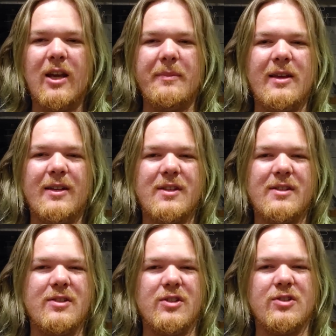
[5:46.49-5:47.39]
And because this
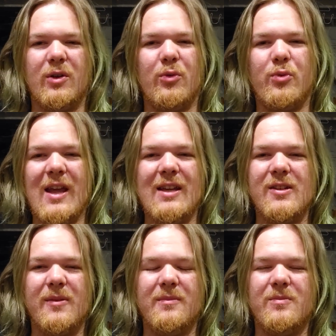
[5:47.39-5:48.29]
is just a
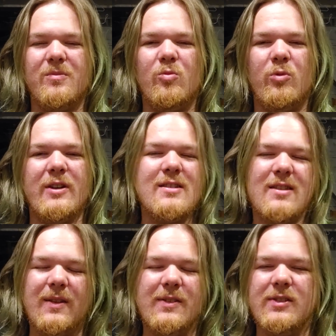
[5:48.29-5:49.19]
random,
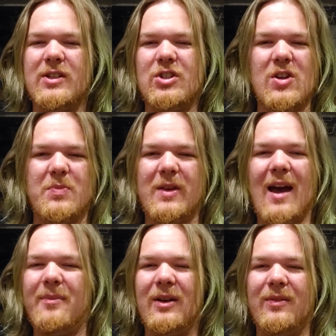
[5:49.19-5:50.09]
ridiculously cheap
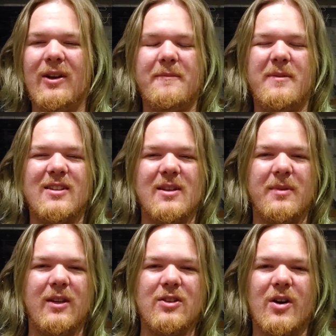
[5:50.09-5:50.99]
cabinet that I picked up
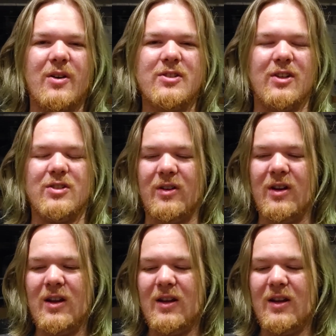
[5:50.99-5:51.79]
at Guitar Center,